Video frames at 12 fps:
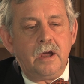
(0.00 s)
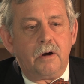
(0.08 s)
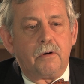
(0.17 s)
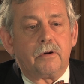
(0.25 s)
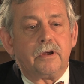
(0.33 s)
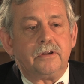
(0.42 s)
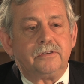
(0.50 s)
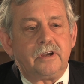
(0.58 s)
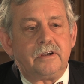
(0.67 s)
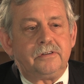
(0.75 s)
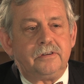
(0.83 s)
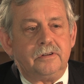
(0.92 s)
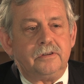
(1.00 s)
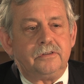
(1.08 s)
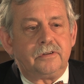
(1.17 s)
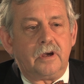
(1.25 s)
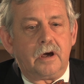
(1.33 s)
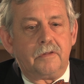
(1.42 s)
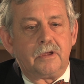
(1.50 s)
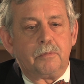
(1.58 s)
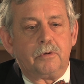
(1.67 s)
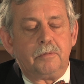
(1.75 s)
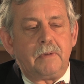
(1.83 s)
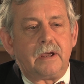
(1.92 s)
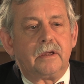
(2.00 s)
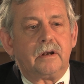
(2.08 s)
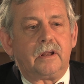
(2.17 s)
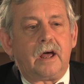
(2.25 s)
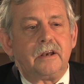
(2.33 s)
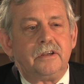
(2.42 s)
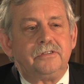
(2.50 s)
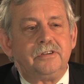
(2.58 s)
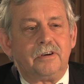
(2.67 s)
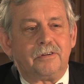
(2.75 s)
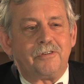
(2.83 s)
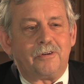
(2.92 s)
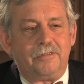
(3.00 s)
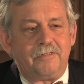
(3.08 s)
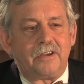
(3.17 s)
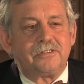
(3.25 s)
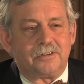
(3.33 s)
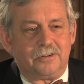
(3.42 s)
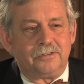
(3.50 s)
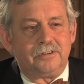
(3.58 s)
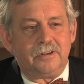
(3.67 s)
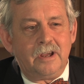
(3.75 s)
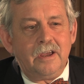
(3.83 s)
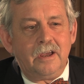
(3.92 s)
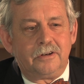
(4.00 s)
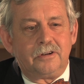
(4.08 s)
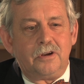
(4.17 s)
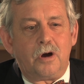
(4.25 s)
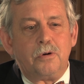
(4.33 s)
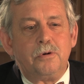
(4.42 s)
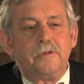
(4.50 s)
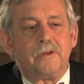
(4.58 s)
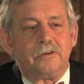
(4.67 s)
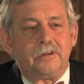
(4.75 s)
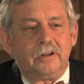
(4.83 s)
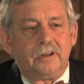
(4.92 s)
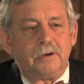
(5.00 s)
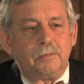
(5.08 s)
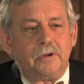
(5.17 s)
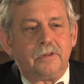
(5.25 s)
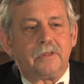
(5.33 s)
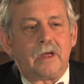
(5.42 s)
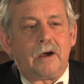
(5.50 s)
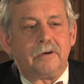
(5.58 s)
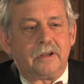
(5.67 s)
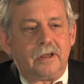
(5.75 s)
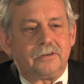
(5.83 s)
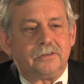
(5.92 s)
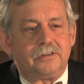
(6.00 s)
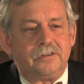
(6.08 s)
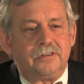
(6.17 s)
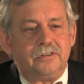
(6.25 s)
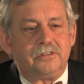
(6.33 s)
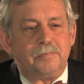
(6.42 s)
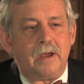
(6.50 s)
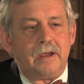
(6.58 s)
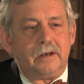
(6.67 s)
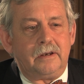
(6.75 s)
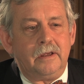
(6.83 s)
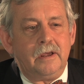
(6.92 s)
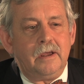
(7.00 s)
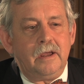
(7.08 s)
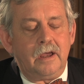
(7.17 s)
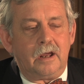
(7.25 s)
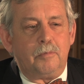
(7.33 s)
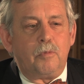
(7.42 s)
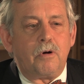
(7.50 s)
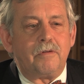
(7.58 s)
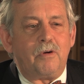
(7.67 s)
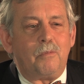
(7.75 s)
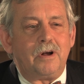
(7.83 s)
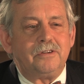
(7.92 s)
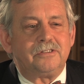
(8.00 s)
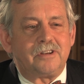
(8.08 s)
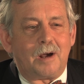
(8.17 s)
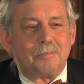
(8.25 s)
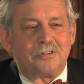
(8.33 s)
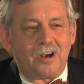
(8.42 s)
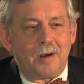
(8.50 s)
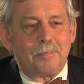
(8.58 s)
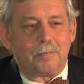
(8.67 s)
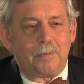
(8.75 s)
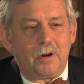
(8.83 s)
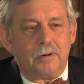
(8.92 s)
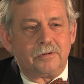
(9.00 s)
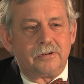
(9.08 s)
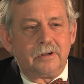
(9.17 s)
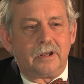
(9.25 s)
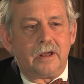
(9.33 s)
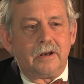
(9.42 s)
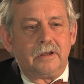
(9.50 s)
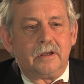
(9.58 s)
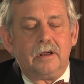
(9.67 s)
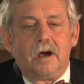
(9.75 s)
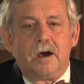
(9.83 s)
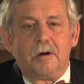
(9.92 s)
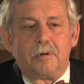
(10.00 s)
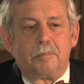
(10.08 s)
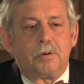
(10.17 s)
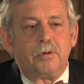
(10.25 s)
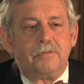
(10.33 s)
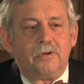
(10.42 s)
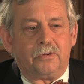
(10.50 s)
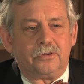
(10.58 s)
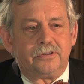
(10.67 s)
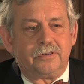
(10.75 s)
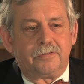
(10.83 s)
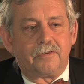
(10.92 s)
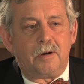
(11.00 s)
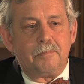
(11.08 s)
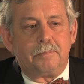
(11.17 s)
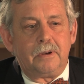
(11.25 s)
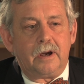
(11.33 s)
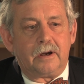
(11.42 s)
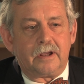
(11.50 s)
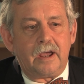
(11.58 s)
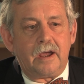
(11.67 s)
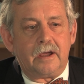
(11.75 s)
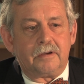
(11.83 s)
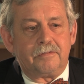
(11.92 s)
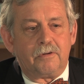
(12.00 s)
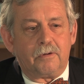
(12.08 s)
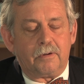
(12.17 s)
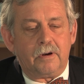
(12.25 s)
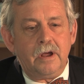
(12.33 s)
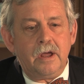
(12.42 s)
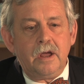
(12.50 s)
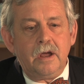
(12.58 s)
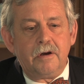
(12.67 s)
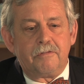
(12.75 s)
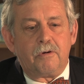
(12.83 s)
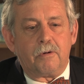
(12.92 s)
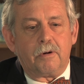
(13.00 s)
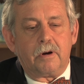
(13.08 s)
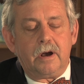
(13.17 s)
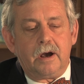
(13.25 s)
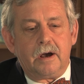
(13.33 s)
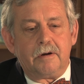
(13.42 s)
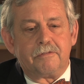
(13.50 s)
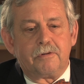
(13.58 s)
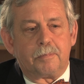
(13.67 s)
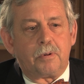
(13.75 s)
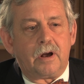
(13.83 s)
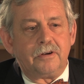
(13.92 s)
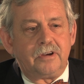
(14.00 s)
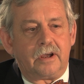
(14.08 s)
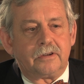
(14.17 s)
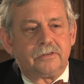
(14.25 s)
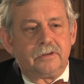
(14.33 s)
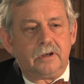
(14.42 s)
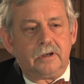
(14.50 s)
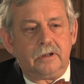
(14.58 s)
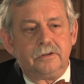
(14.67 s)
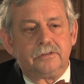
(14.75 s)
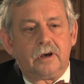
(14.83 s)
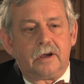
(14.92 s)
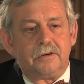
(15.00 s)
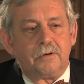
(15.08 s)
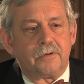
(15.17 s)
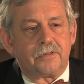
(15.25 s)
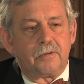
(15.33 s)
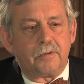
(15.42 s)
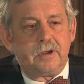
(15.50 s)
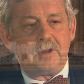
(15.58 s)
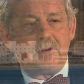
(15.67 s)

organizations that would make it a lot easier for investors to know who they're dealing with, how to get decisions made, and a more of a one-stop shop approach to getting approvals from Pyongyang for projects inside North Korea,